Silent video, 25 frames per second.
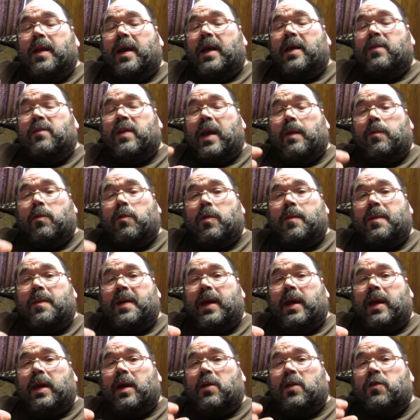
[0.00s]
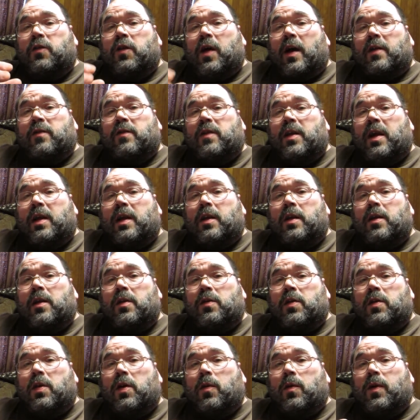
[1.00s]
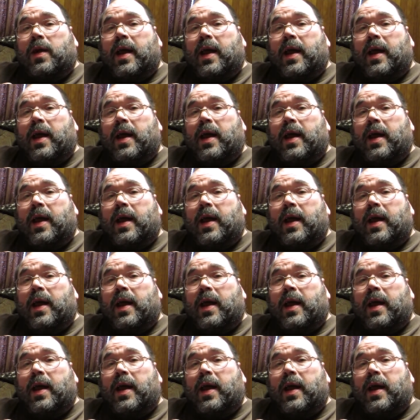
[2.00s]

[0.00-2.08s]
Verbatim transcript: is able to be adjusted to